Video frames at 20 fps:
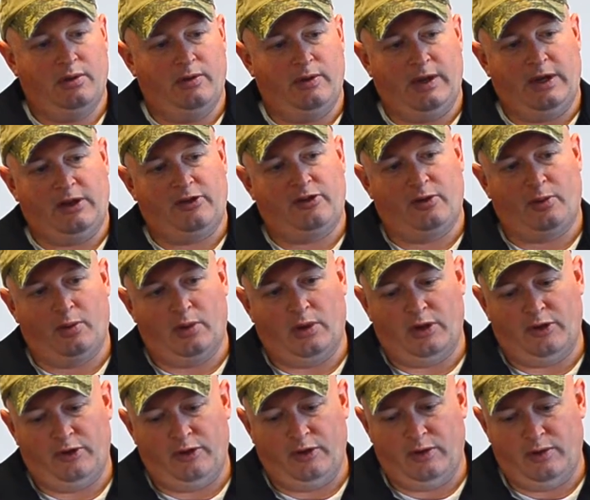The next thing we're
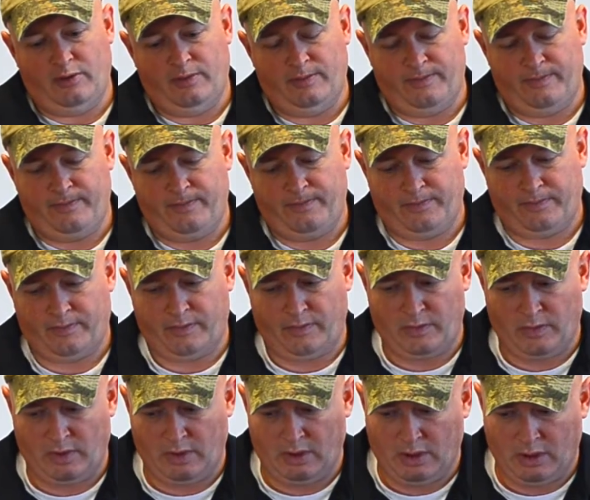going to do
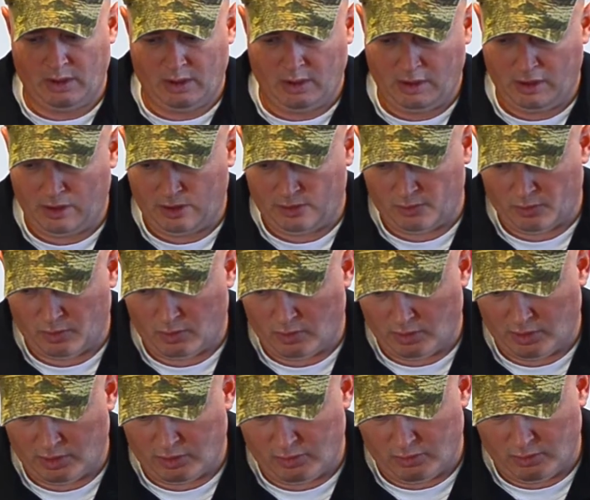is we're
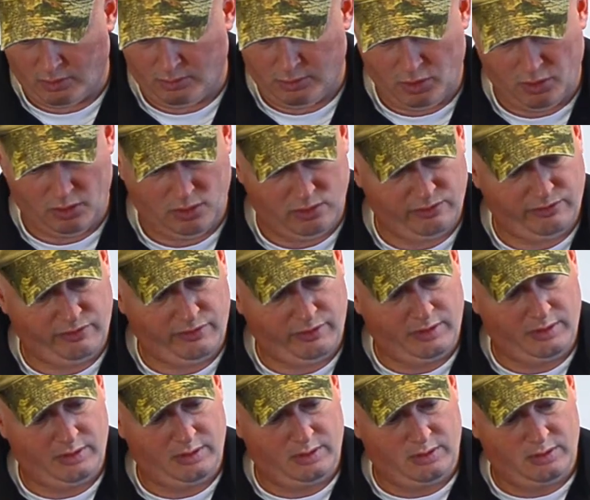going to remove
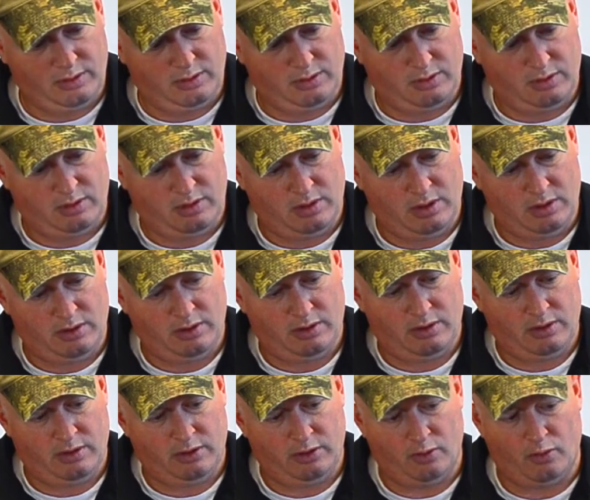
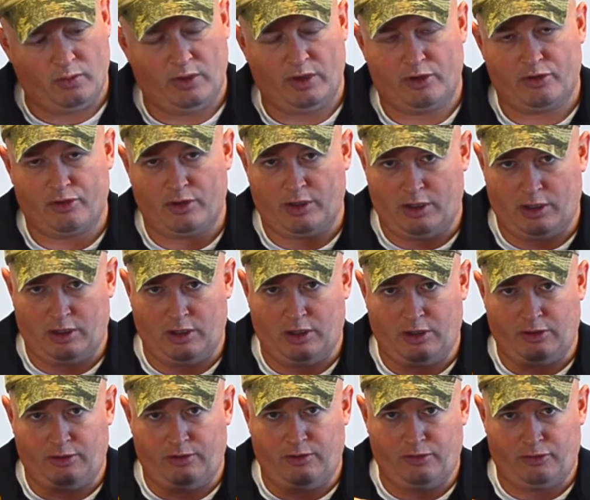the rear trigger
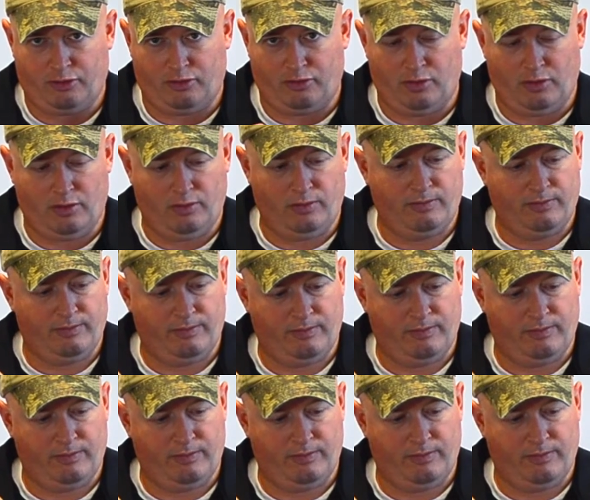guard screw.